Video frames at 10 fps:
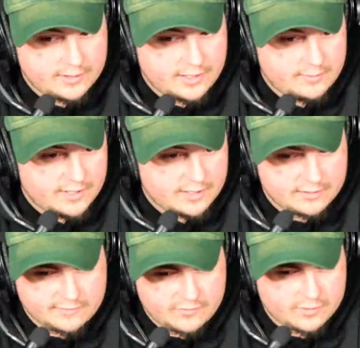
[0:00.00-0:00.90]
came back
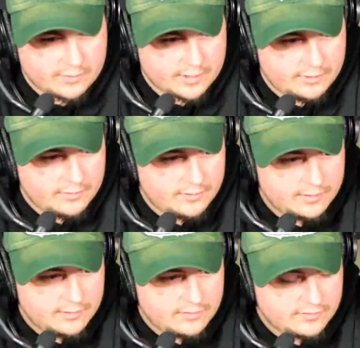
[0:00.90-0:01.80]
into 4th grade.
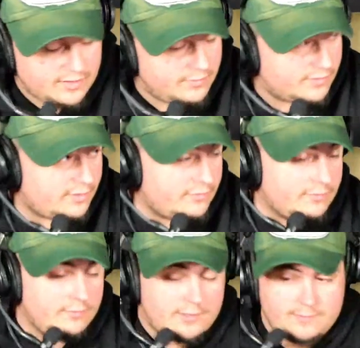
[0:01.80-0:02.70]
So I was all screwed up.